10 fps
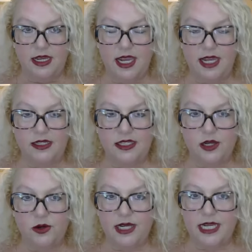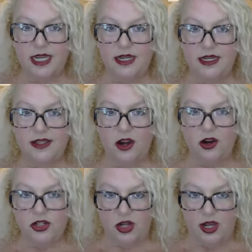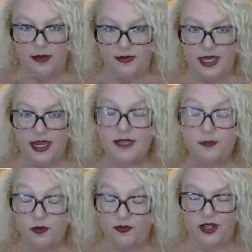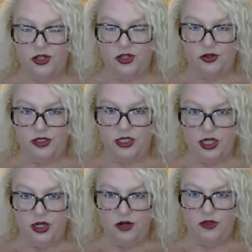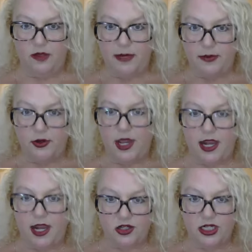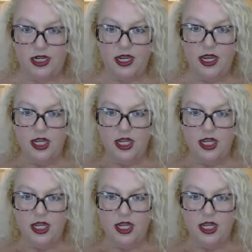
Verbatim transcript: And mm -hmm. so again, it's our jobs as professionals, you know, the people who actually